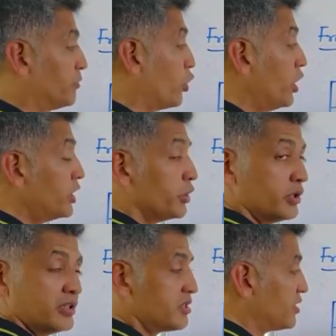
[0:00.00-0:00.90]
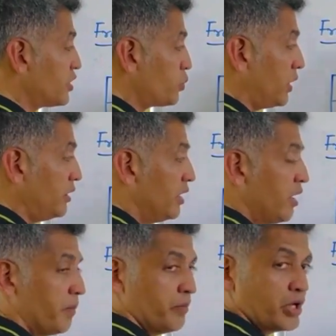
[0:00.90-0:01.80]
Not this one
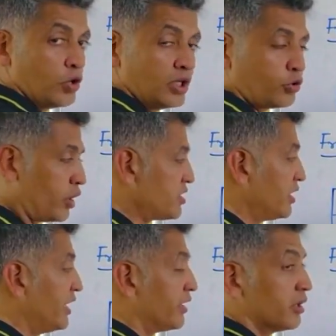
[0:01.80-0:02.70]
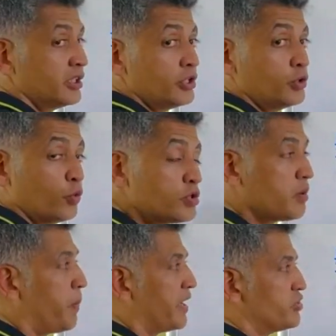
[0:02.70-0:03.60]
may not concentrating on the
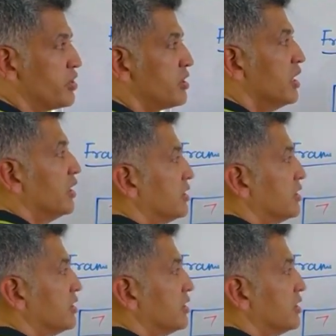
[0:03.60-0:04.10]
used pages.